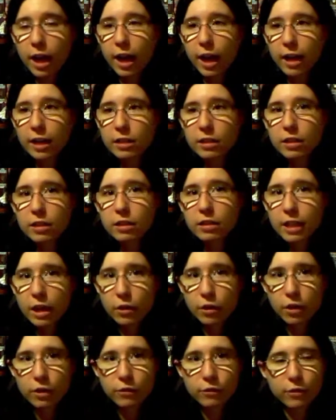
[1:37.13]
and
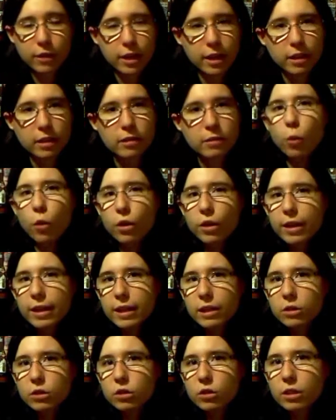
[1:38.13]
Sarah Finn, who are
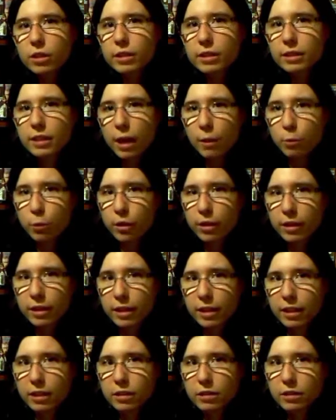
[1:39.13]
each
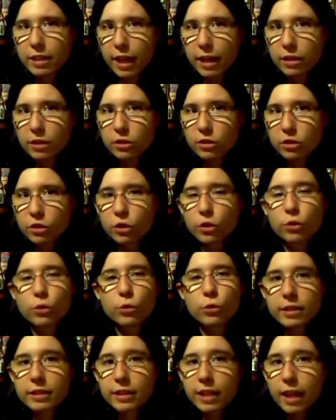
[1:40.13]
separately sent to
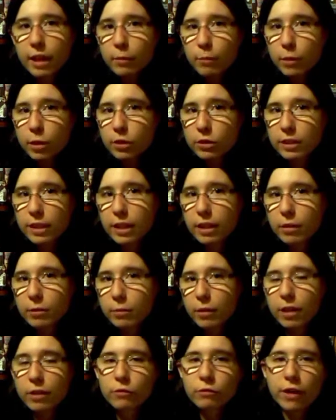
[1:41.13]
the same museum
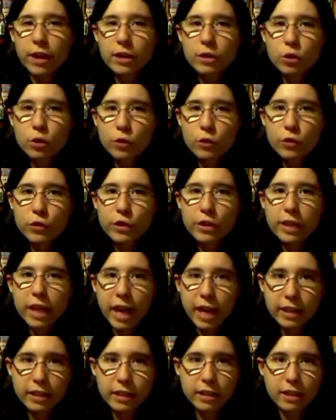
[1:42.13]
in Vancouver,
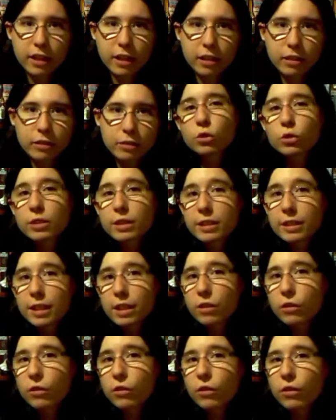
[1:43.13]
Canada, to
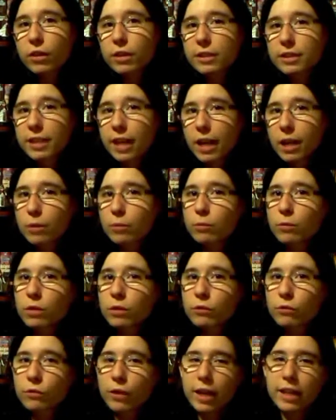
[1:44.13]
steal the same
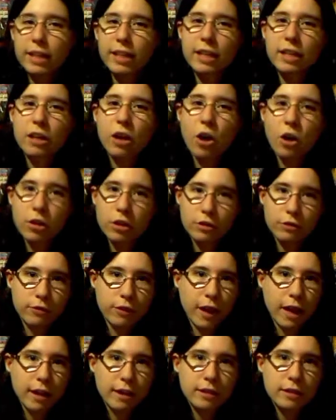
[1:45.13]
Viking
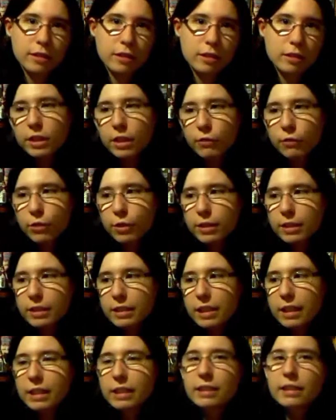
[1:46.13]
artifact. The difference
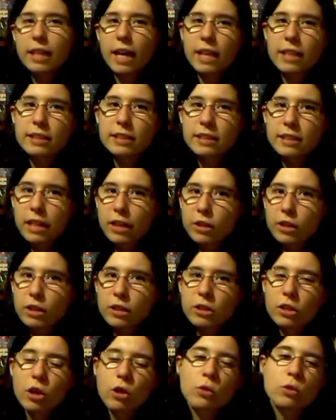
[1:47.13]
is that Sarah
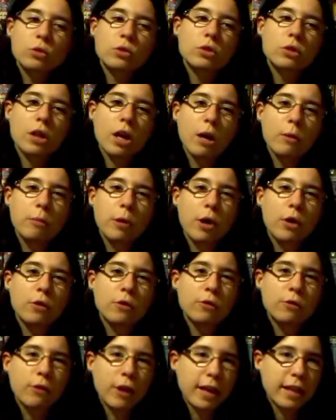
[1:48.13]
knows about
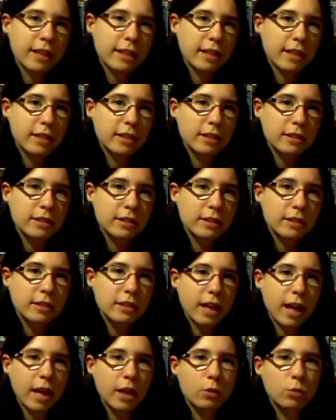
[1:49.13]
Vikings
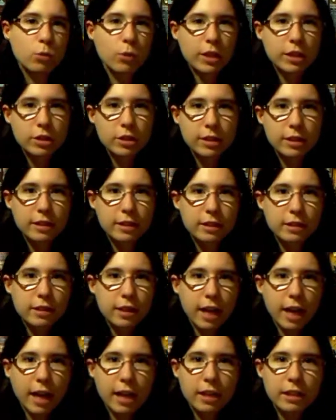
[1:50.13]
and witches
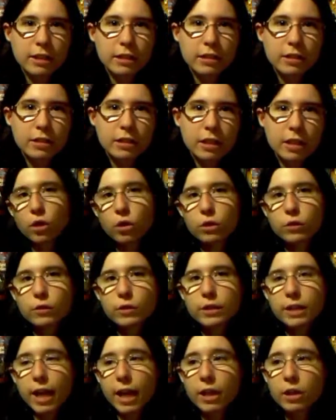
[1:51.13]
and
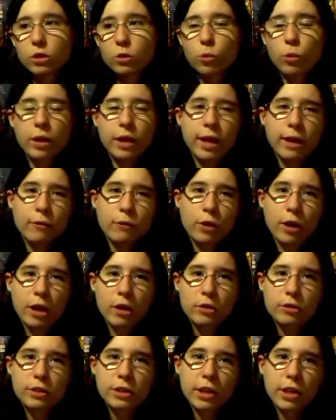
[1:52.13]
elves and whatever
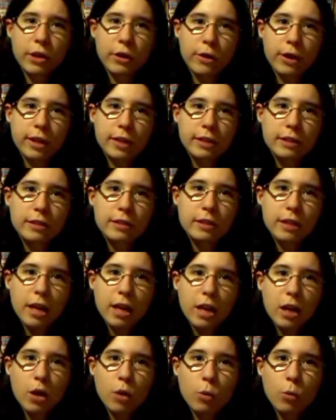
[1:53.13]
else there is,
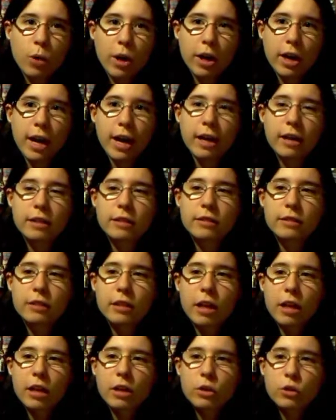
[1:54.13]
whereas
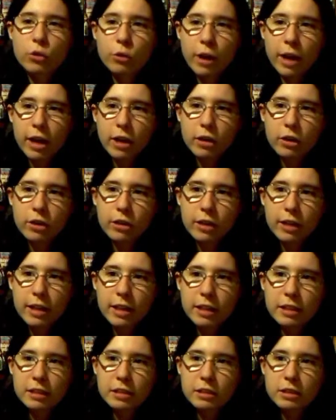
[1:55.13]
Grail
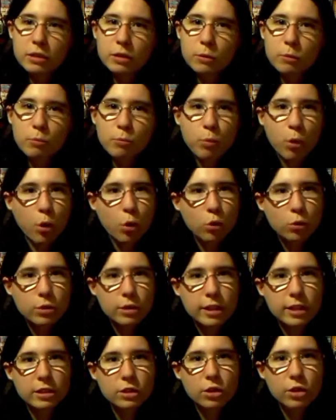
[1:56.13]
is pulled
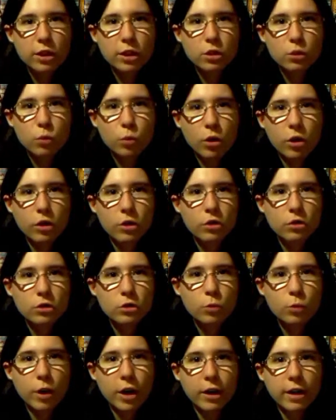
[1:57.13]
into this world
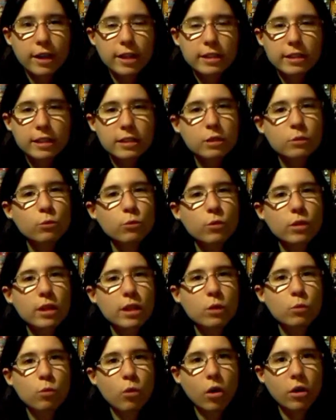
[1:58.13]
where he doesn't really
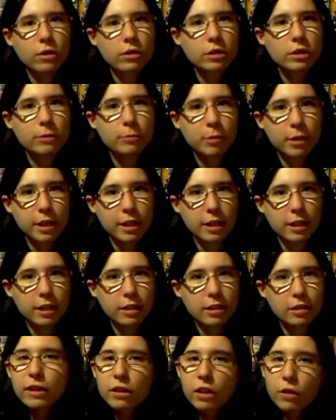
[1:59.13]
want to be.
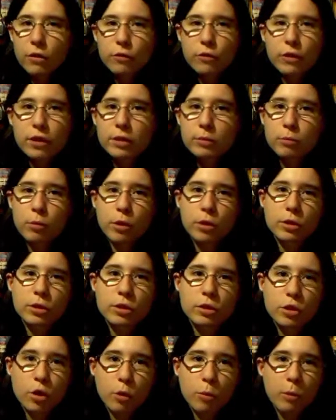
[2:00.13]
I loved this book
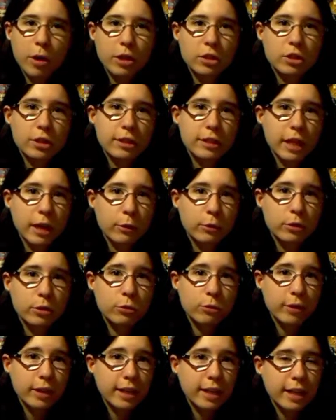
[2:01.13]
so much as I was
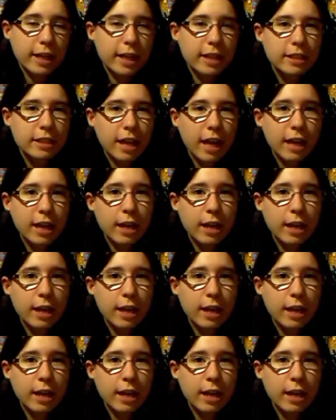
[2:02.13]
reading it, and